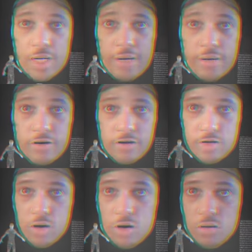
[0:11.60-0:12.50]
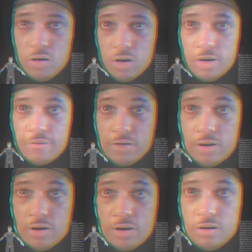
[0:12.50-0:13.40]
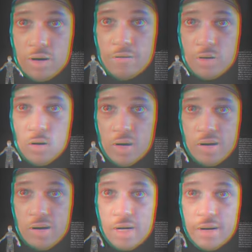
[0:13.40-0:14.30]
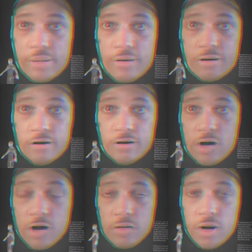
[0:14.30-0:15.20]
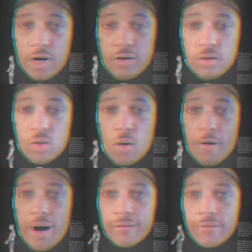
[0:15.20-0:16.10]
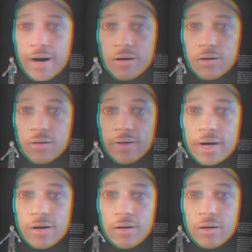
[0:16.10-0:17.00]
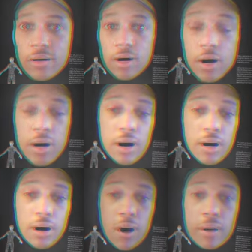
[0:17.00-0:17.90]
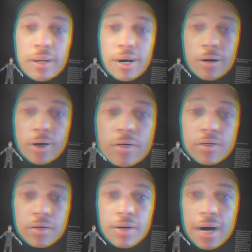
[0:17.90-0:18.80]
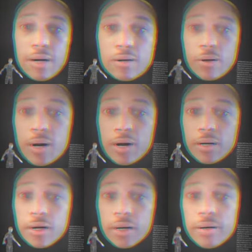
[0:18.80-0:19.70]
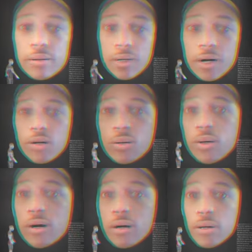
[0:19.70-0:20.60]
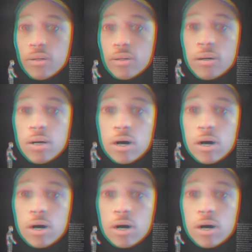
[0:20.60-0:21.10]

day. You know, a lovely, lovely Wednesday. You know, days just going by faster and faster. Hard to keep up sometimes, but you know, it is what it is.